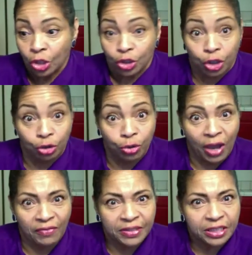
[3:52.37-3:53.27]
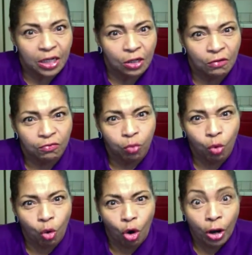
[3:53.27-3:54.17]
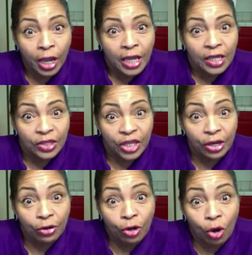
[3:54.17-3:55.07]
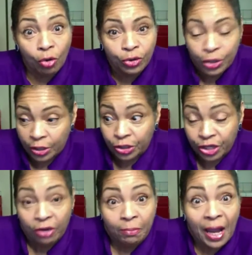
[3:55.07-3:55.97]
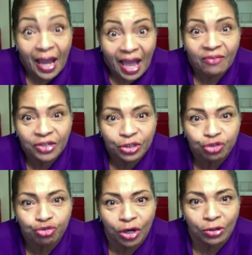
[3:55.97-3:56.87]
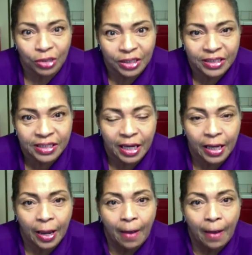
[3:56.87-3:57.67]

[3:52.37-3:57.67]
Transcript: So you have a tug of war, thereby having a struggle, let's say.